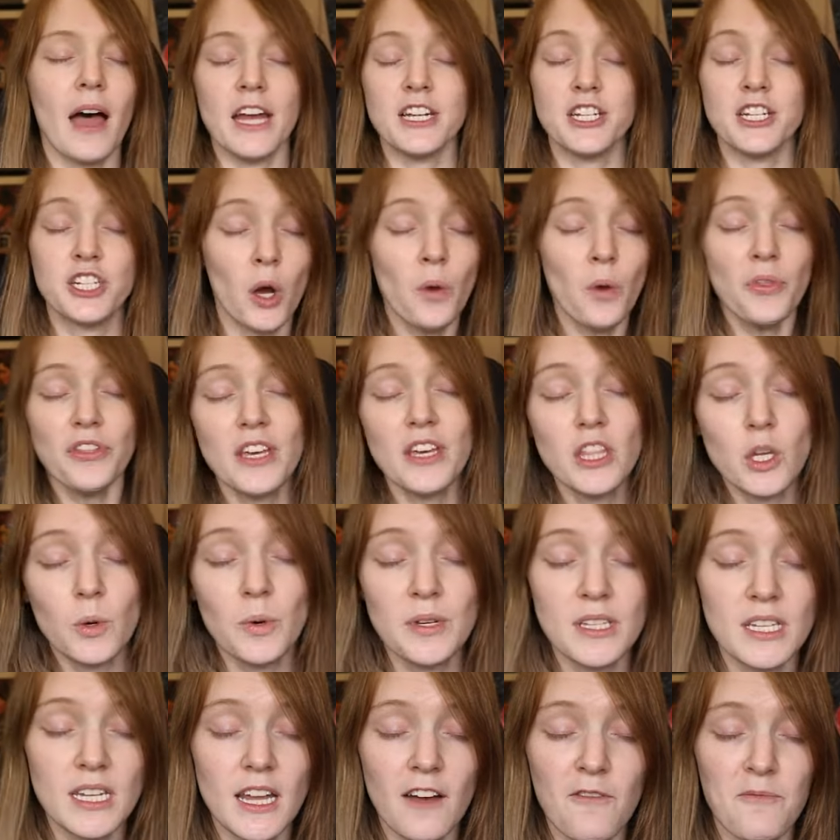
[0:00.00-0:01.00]
I don't think there
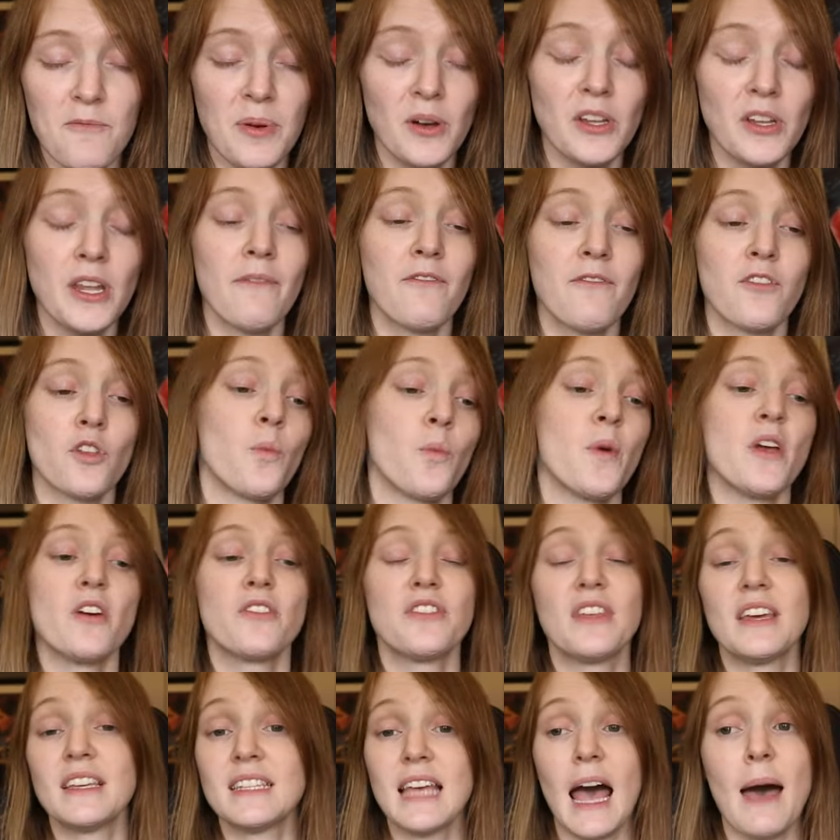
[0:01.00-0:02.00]
was enough buildup for the
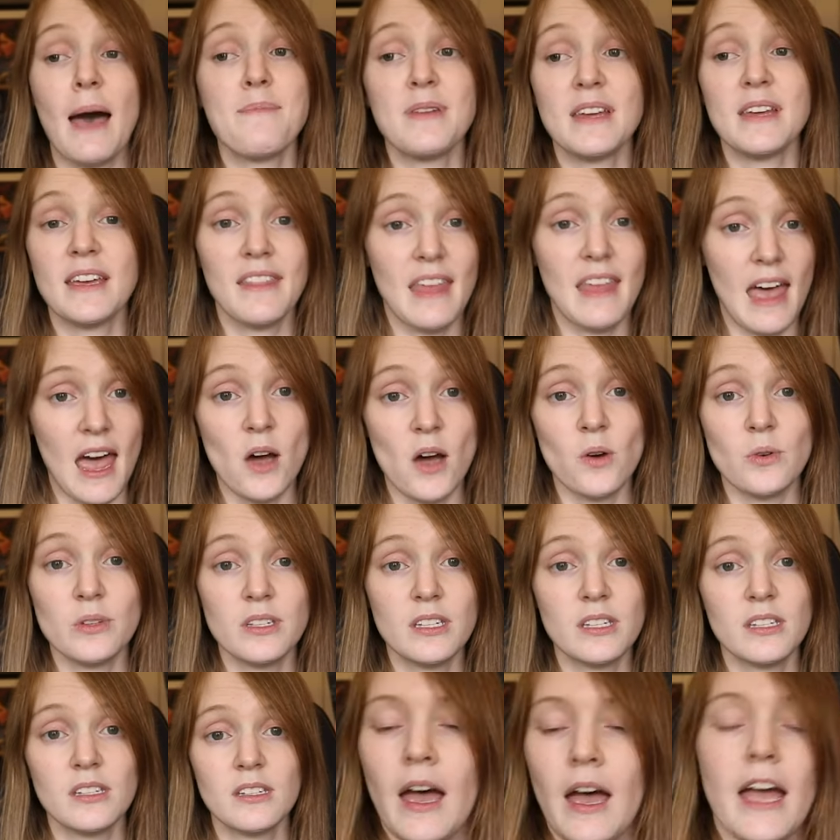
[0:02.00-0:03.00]
weird things happening in the
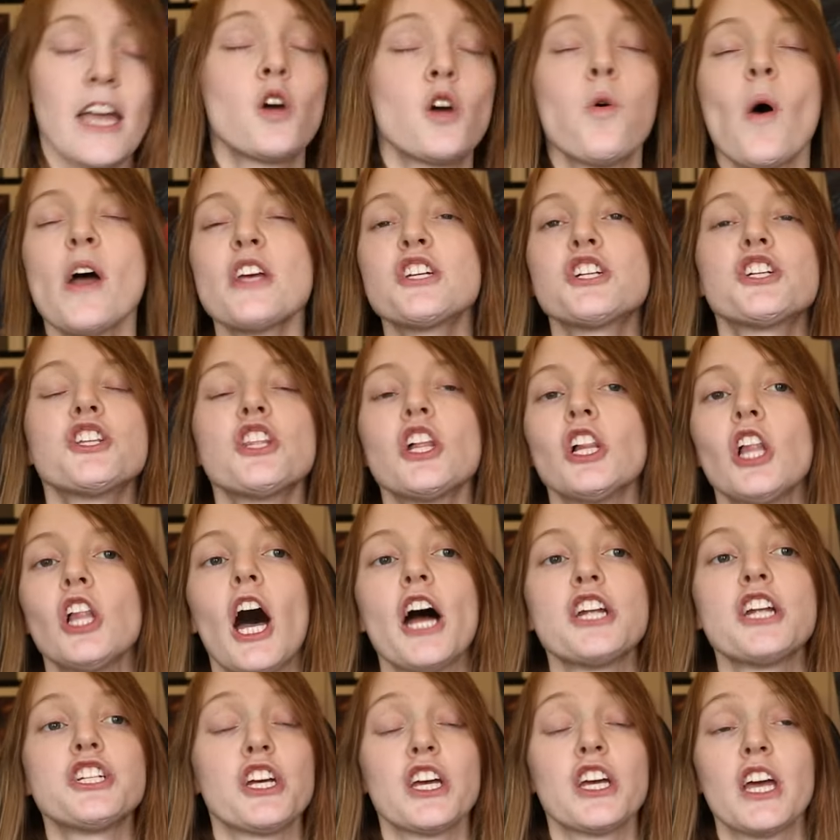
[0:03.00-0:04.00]
house. I question the
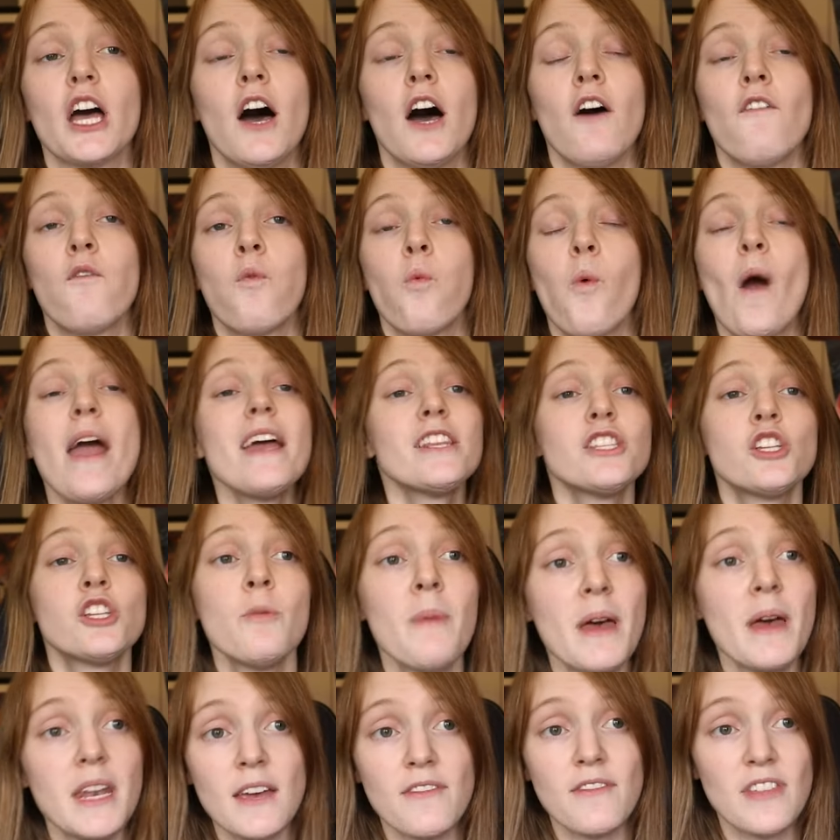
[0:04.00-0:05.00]
logic of way too
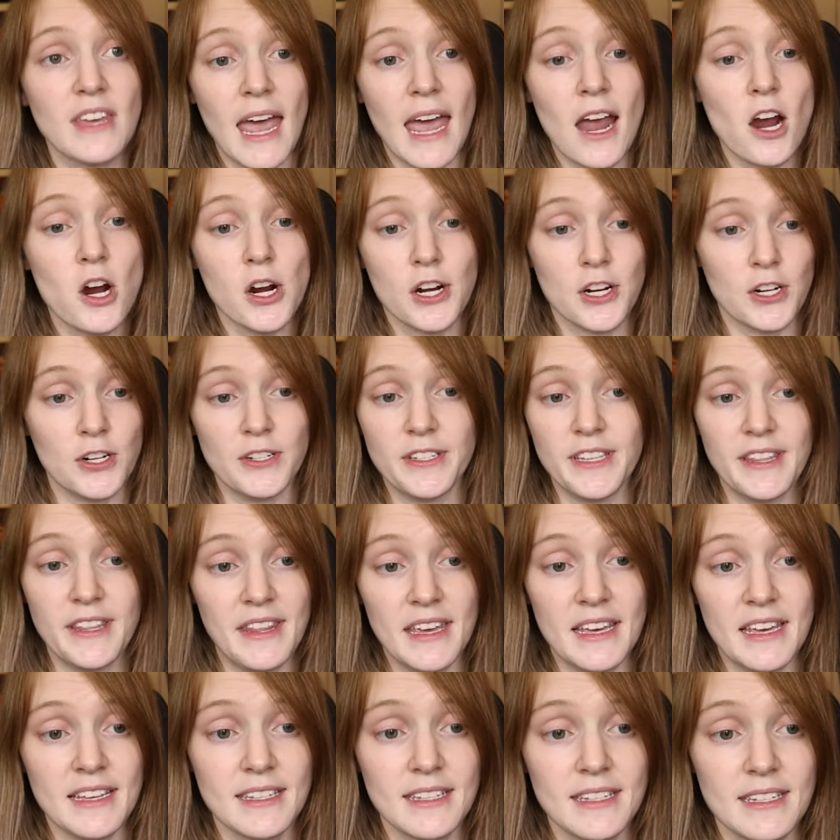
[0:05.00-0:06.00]
many of the characters in
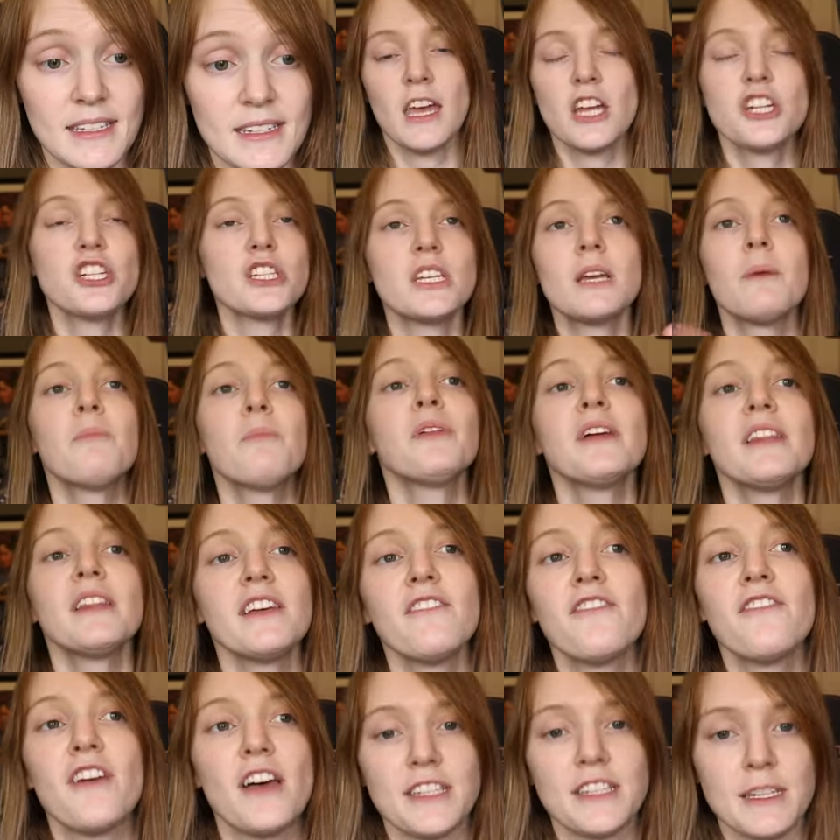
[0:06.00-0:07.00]
this. It just
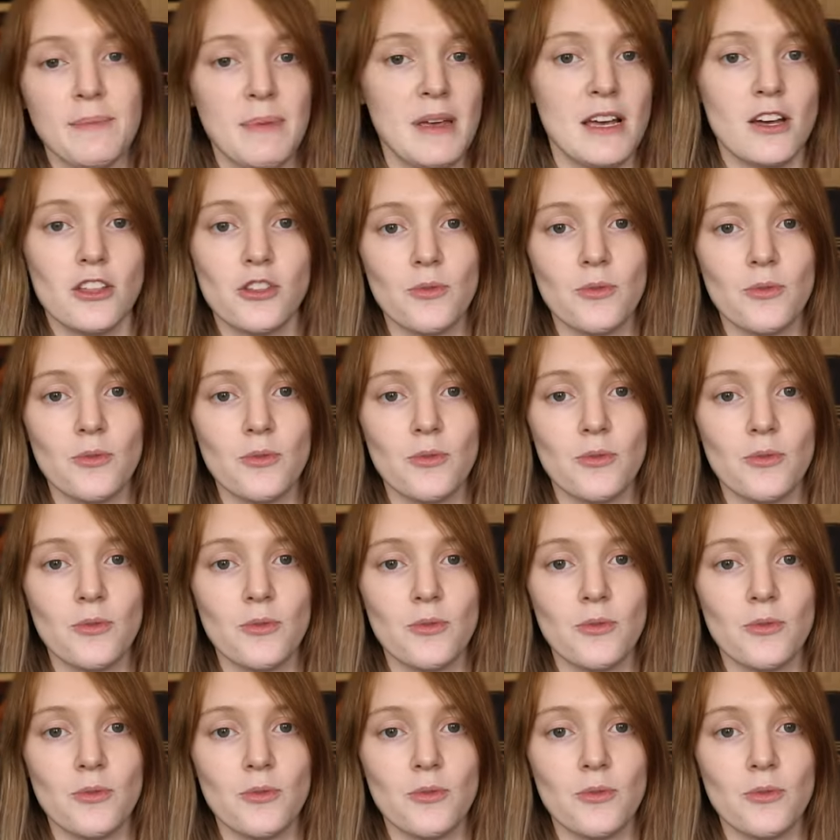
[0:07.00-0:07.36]
completely fails at being a